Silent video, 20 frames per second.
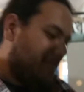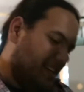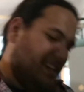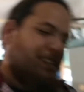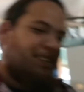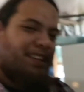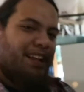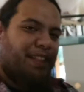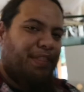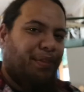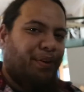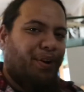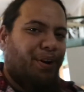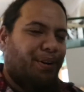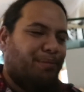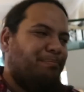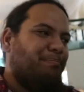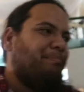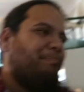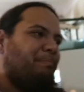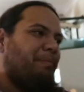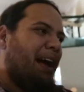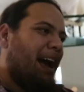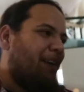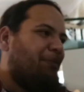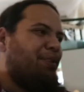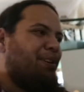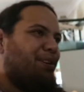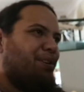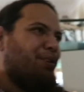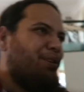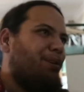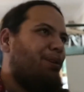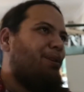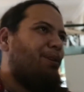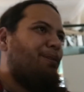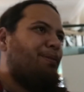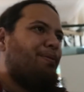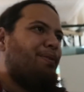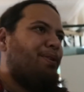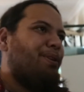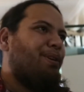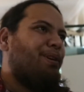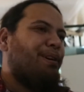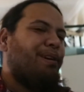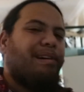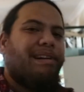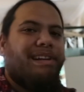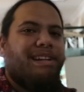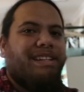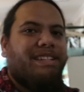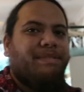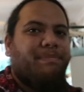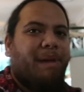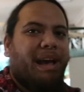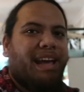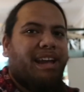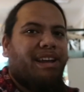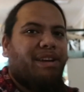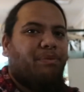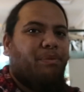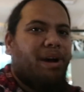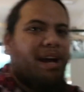As I thought, having it on all four corners made it